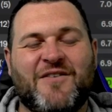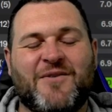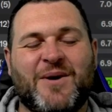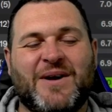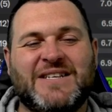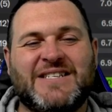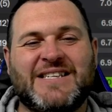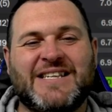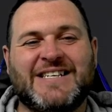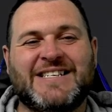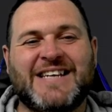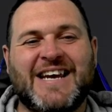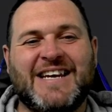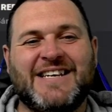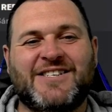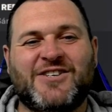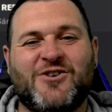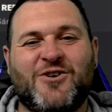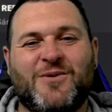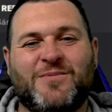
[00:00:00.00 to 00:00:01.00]
We went to the
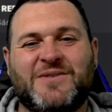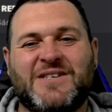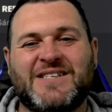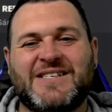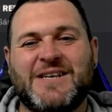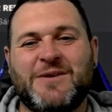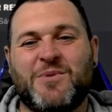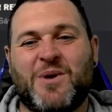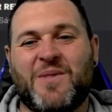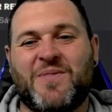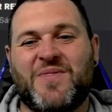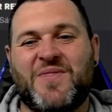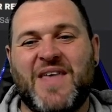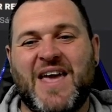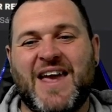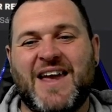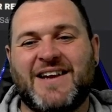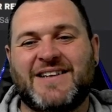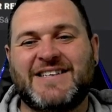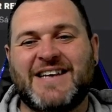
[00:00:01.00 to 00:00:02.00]
data hub to see what
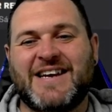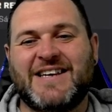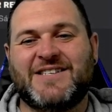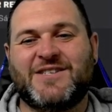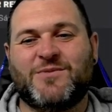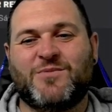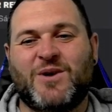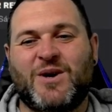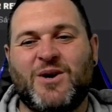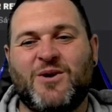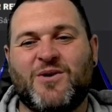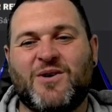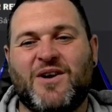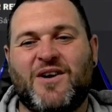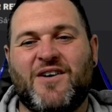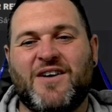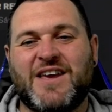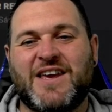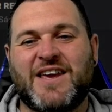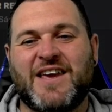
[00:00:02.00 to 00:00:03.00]
their data will look
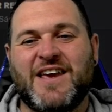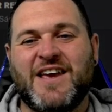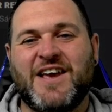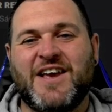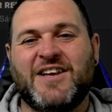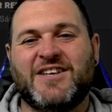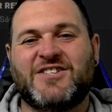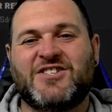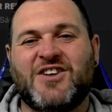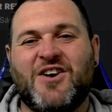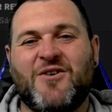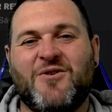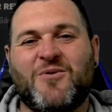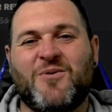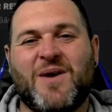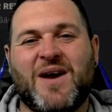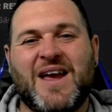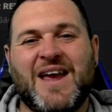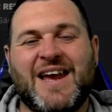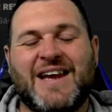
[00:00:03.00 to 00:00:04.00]
like.
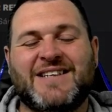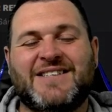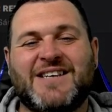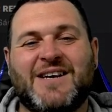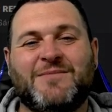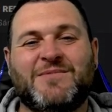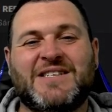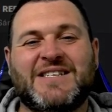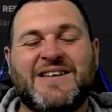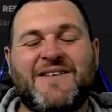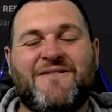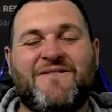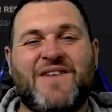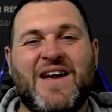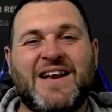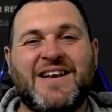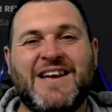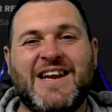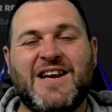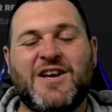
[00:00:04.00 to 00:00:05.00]
So, in terms of
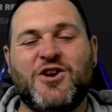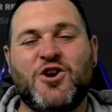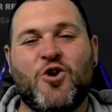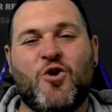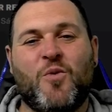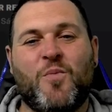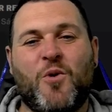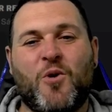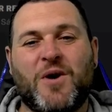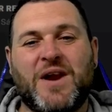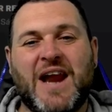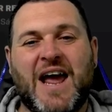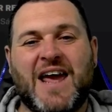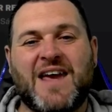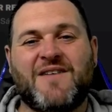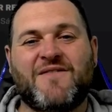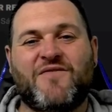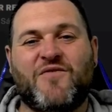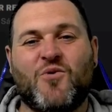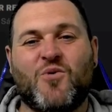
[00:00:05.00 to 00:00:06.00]
defending,
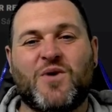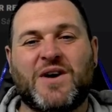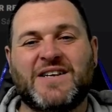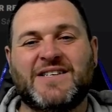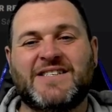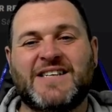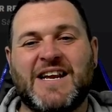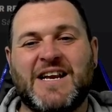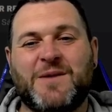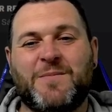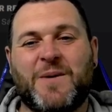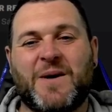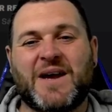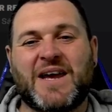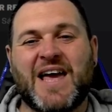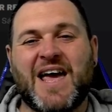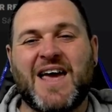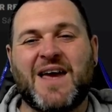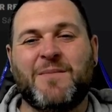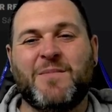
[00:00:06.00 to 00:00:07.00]
0.84 conceded per
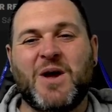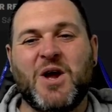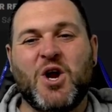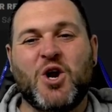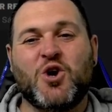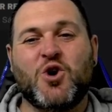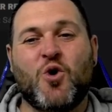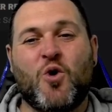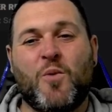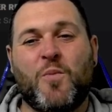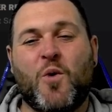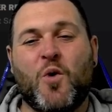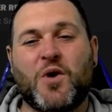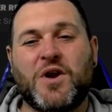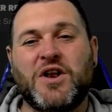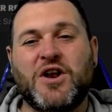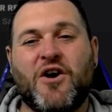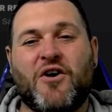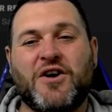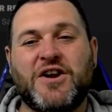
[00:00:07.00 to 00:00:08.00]
game,
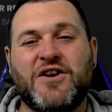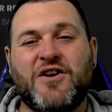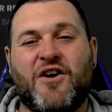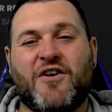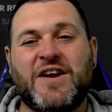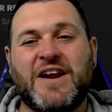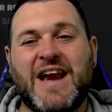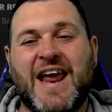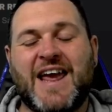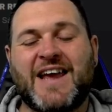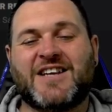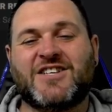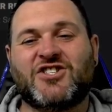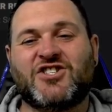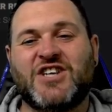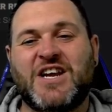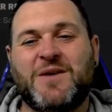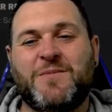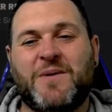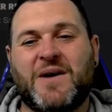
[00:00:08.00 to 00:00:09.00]
0.99
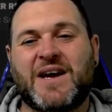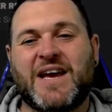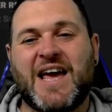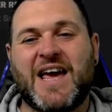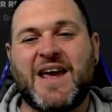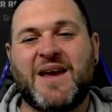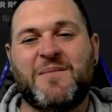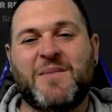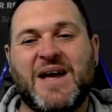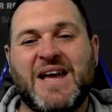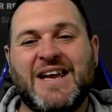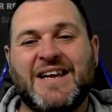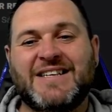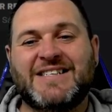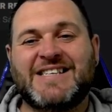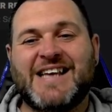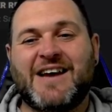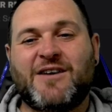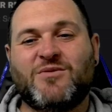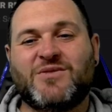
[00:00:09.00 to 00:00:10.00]
XG per game,
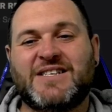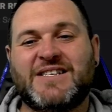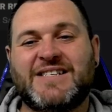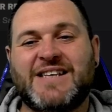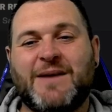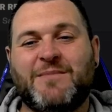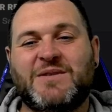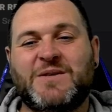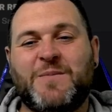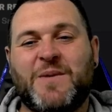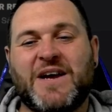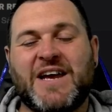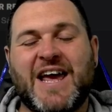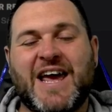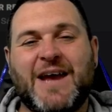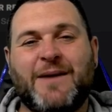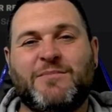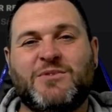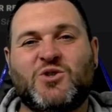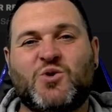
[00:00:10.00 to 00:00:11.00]
tackles attempted per
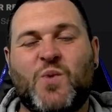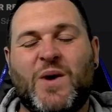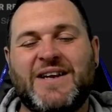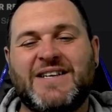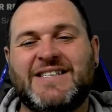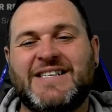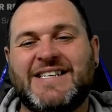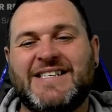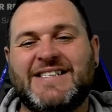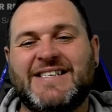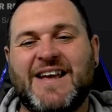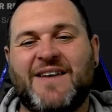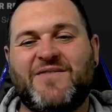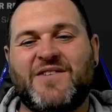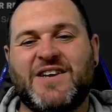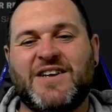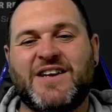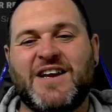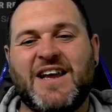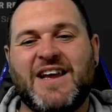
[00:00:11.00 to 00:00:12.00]
game,
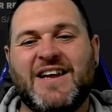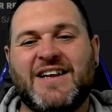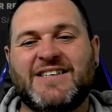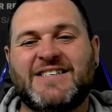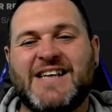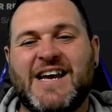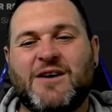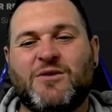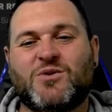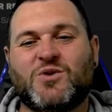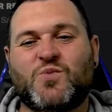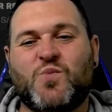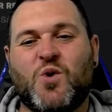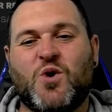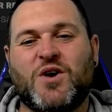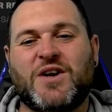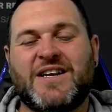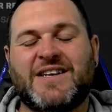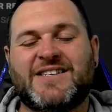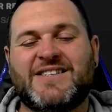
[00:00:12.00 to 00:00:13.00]
27, tackles
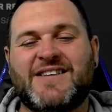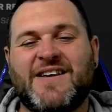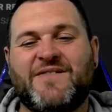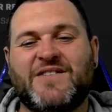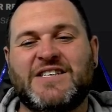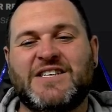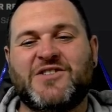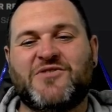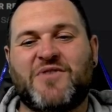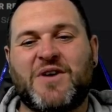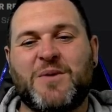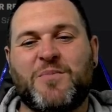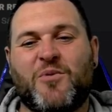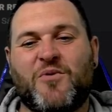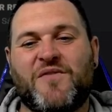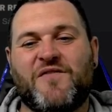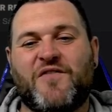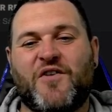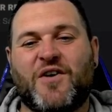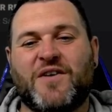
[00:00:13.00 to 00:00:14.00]
won,
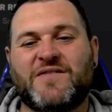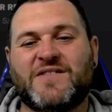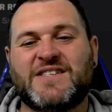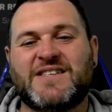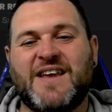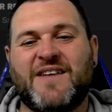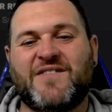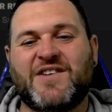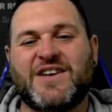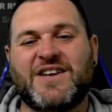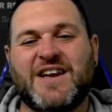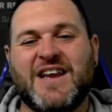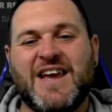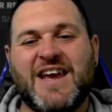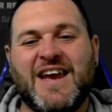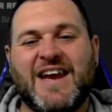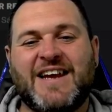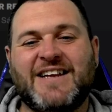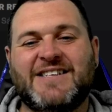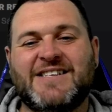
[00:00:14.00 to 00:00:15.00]
73.57,
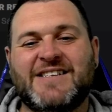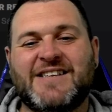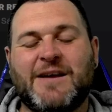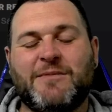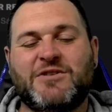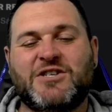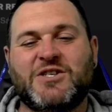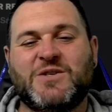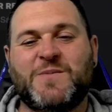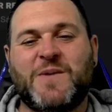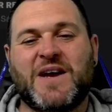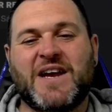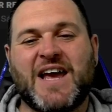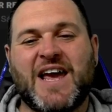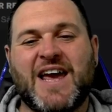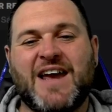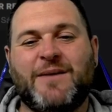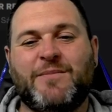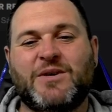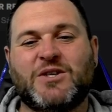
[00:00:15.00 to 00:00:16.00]
interceptions per
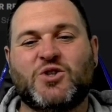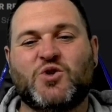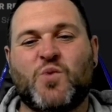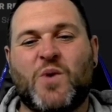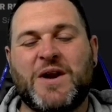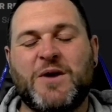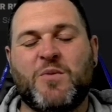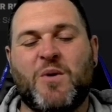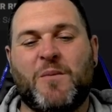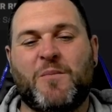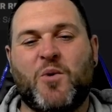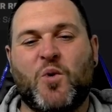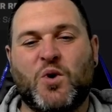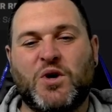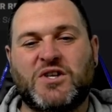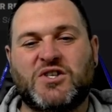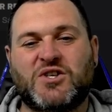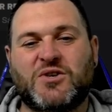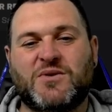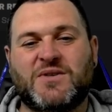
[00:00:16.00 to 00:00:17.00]
game,
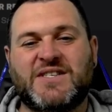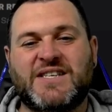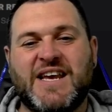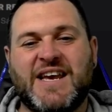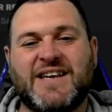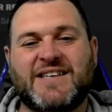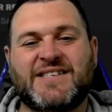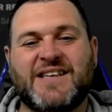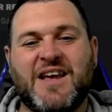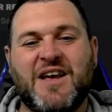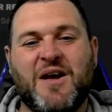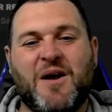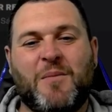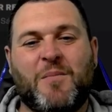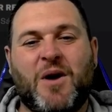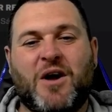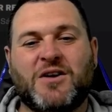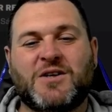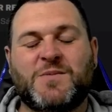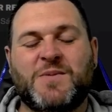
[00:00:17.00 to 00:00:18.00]
21.26,
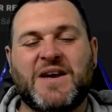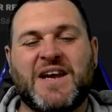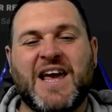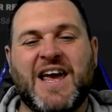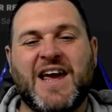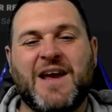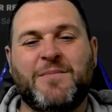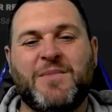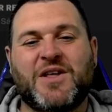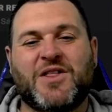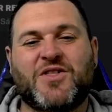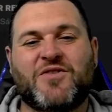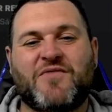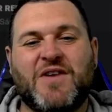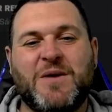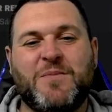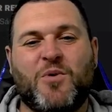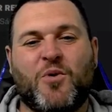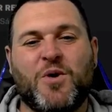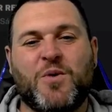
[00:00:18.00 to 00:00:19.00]
blocks per game,
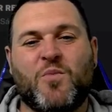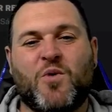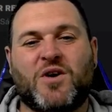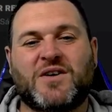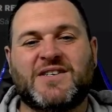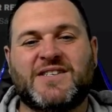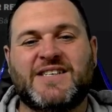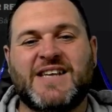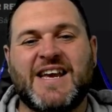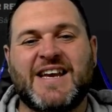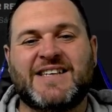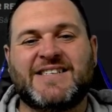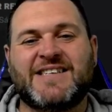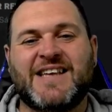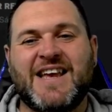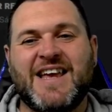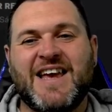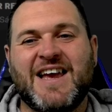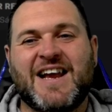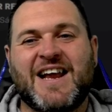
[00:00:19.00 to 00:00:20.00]
3.16,
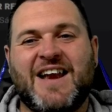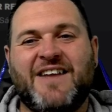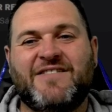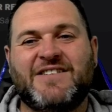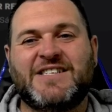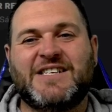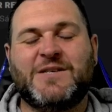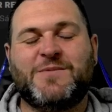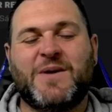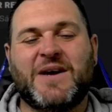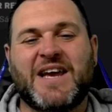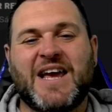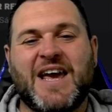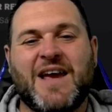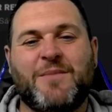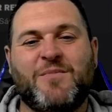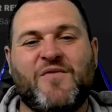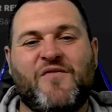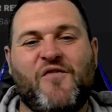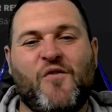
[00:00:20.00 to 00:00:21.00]
clearances per
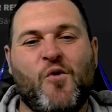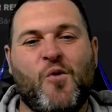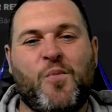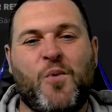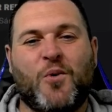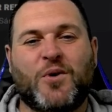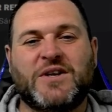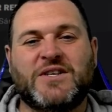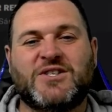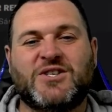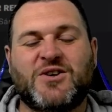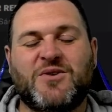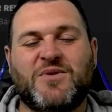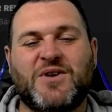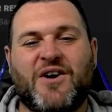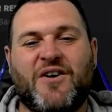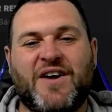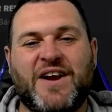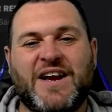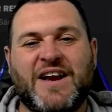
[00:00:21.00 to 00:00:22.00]
game,
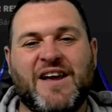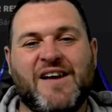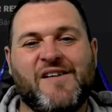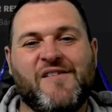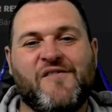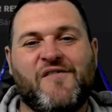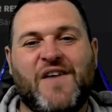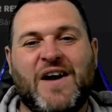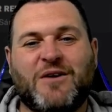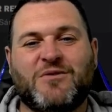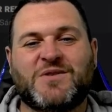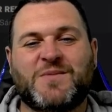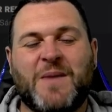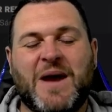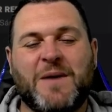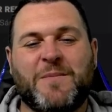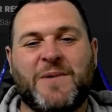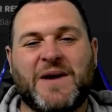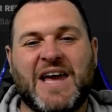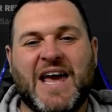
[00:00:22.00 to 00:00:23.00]
4.29, fouls
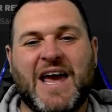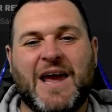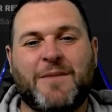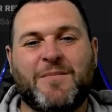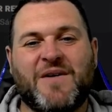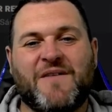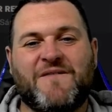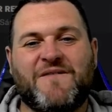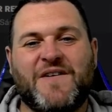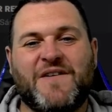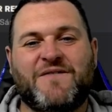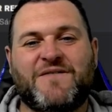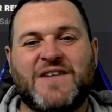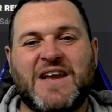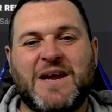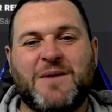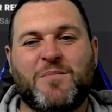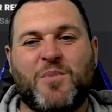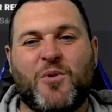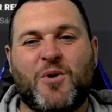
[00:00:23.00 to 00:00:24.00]
made per game,
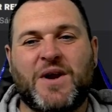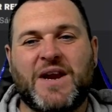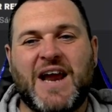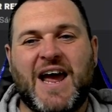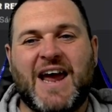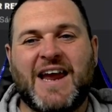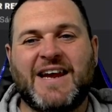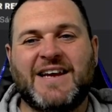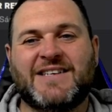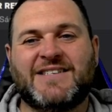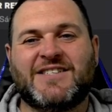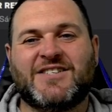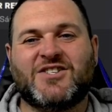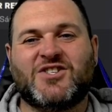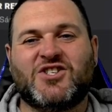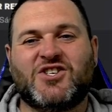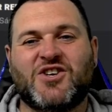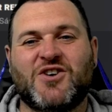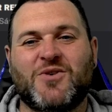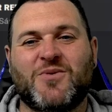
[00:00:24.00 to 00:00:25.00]

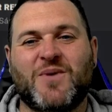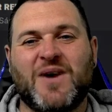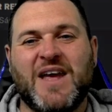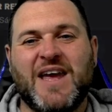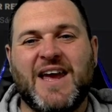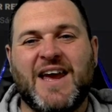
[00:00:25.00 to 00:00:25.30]
15.82.